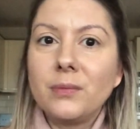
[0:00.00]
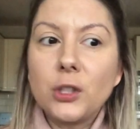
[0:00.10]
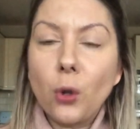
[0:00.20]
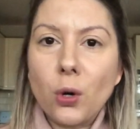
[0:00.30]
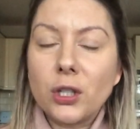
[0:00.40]

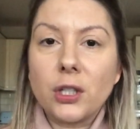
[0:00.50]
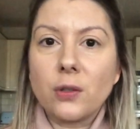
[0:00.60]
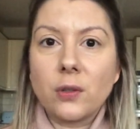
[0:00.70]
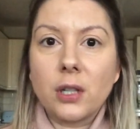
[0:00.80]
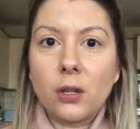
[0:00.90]
doctors or
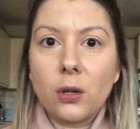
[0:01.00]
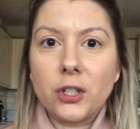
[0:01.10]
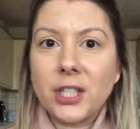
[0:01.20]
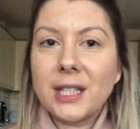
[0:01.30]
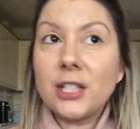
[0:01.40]

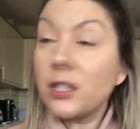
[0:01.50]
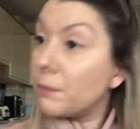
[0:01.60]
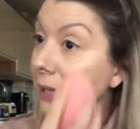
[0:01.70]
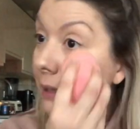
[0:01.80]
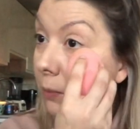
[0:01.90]
psychologists. They're just
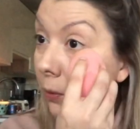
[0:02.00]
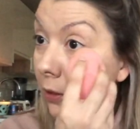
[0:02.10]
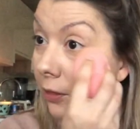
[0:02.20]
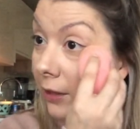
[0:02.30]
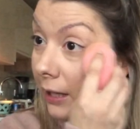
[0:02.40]
people
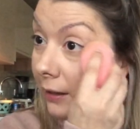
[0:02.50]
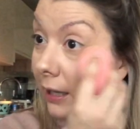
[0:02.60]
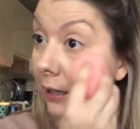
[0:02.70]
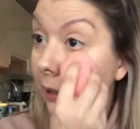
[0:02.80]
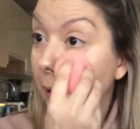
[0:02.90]
that think
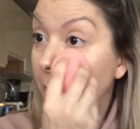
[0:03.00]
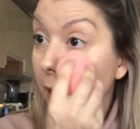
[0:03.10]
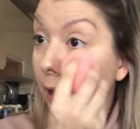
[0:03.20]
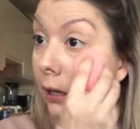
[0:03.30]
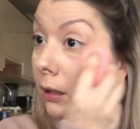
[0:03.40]
they
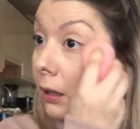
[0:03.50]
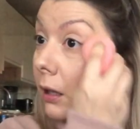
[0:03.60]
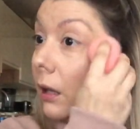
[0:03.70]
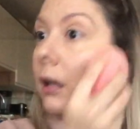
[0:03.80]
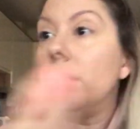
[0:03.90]

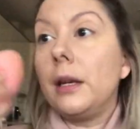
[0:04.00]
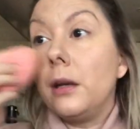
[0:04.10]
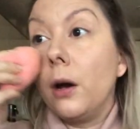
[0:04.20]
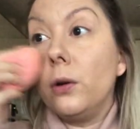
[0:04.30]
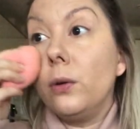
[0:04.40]

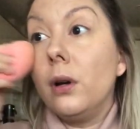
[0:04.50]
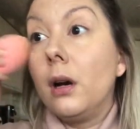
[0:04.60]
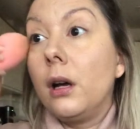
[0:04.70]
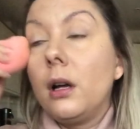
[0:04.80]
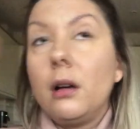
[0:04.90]
think
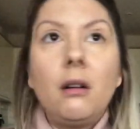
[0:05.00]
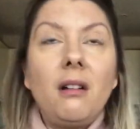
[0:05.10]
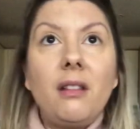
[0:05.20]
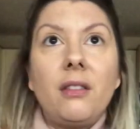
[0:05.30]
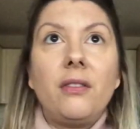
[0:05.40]

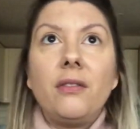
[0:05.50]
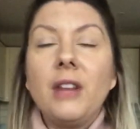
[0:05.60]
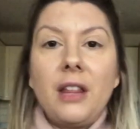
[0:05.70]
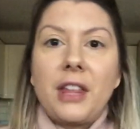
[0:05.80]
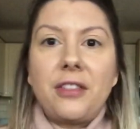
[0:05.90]

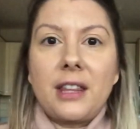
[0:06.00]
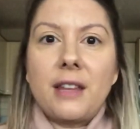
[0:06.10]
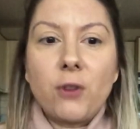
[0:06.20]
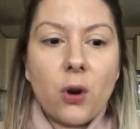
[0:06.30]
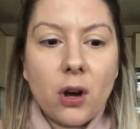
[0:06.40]

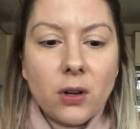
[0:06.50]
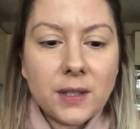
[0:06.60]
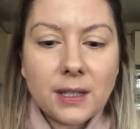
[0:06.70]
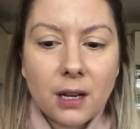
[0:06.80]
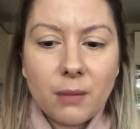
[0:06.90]
they've got an
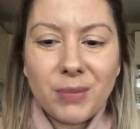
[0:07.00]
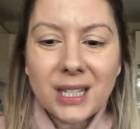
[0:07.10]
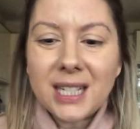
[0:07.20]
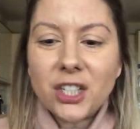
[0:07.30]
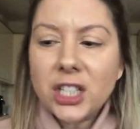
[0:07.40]
answer. But
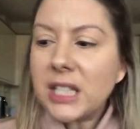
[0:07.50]
it